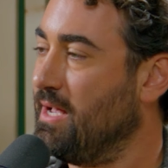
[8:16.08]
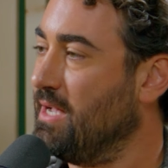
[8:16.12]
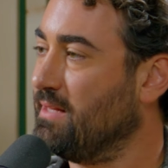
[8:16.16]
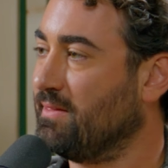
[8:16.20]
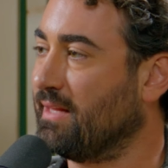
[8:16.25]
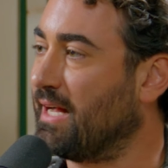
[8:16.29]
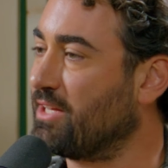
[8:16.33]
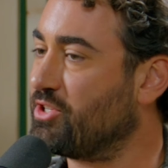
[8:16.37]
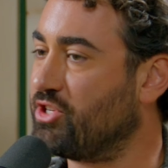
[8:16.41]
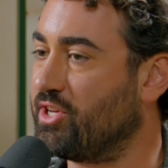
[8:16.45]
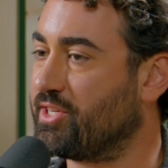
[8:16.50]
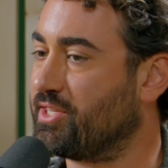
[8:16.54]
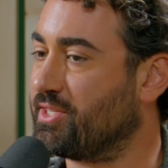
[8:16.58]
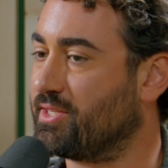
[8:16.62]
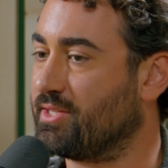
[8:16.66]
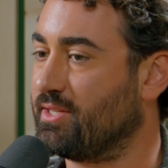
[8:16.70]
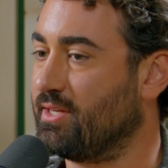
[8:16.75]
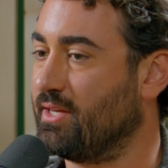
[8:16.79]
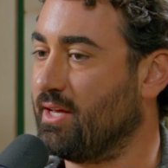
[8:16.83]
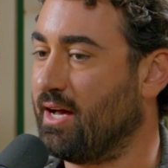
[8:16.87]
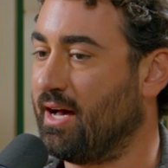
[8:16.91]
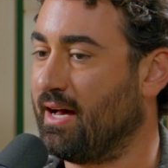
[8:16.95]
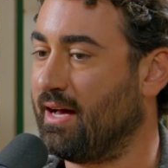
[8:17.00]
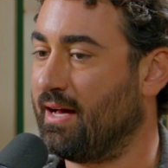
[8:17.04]
Not just
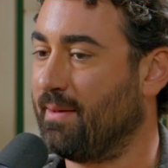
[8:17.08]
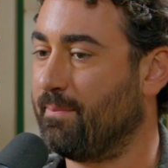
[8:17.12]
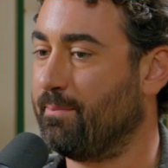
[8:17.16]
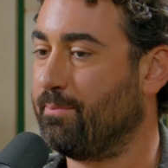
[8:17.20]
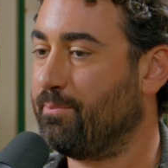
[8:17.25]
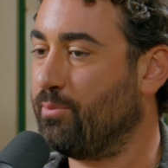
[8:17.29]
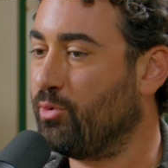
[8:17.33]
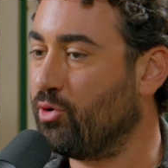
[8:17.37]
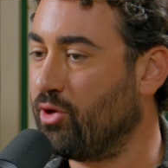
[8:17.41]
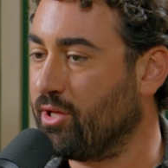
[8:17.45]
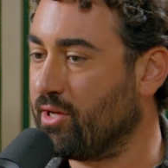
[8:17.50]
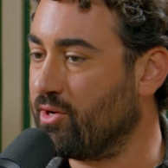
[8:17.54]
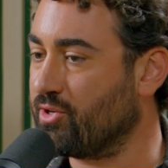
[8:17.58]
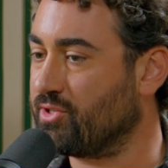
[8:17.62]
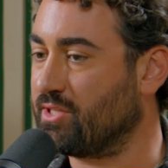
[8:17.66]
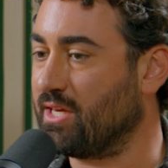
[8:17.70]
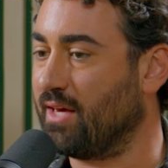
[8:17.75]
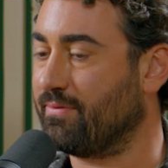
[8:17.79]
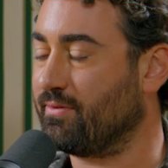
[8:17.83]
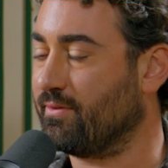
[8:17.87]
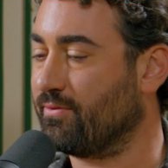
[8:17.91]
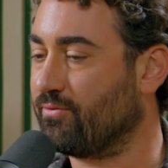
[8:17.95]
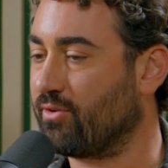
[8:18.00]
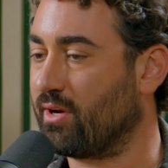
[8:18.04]
putting
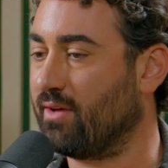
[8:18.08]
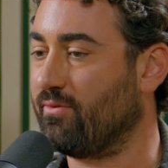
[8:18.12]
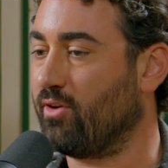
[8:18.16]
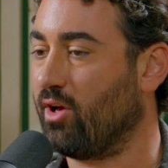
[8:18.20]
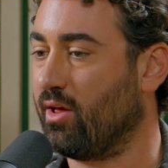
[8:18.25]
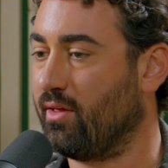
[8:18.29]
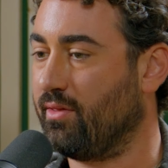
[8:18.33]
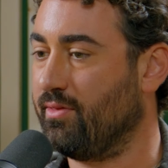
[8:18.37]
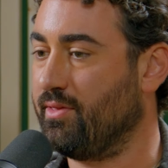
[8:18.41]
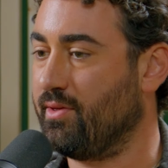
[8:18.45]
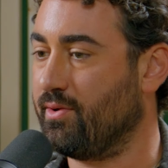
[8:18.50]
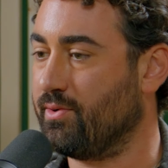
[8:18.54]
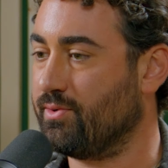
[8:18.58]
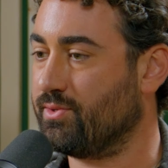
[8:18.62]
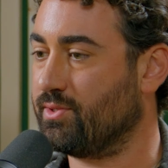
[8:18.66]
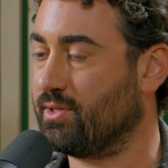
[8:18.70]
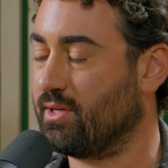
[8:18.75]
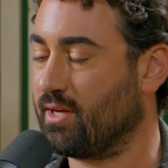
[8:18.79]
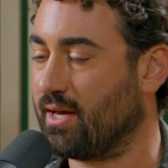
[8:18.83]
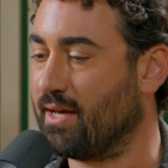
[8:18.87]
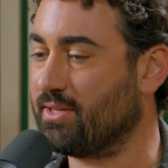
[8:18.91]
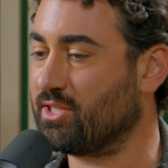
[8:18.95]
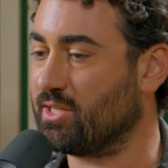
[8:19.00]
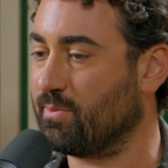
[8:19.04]
yourself in front of all those
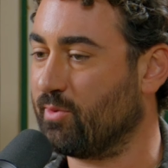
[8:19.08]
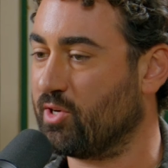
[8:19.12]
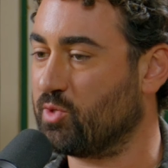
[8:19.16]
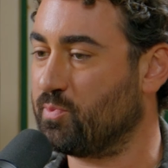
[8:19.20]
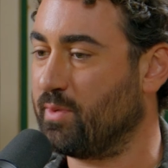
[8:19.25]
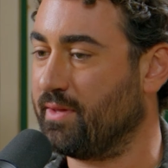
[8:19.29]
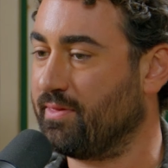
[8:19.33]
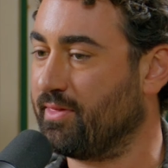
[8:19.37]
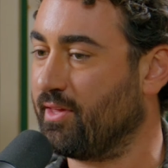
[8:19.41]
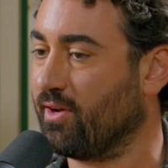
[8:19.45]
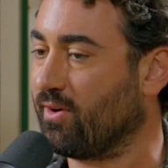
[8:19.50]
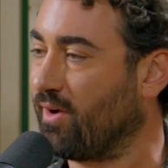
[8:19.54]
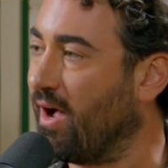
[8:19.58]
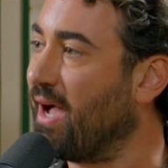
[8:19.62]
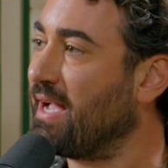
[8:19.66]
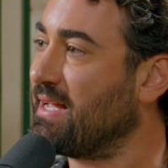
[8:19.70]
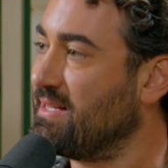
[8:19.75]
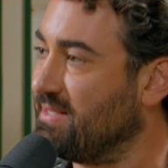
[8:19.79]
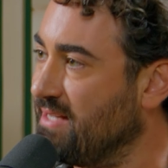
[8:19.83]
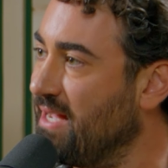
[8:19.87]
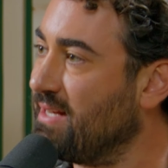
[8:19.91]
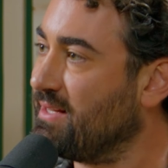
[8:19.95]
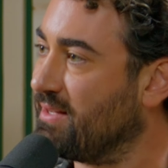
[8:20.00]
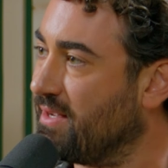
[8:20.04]
customers, but they're
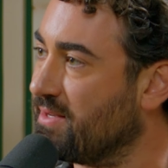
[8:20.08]
high-intent